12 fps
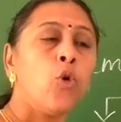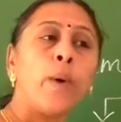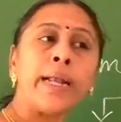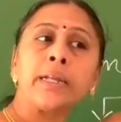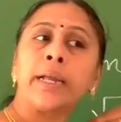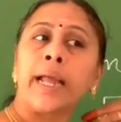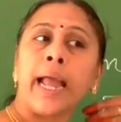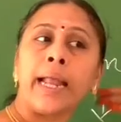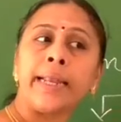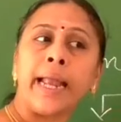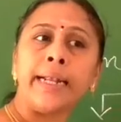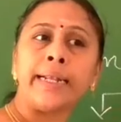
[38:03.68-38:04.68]
one
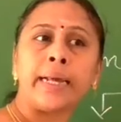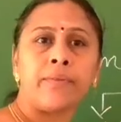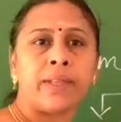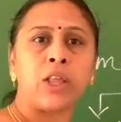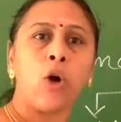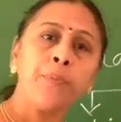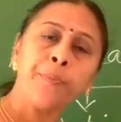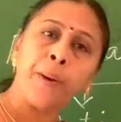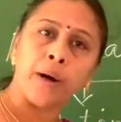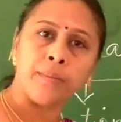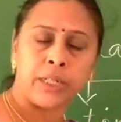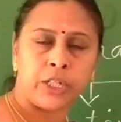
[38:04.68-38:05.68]
can enter without
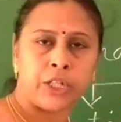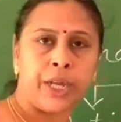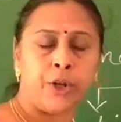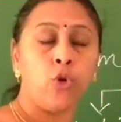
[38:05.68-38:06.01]
permission.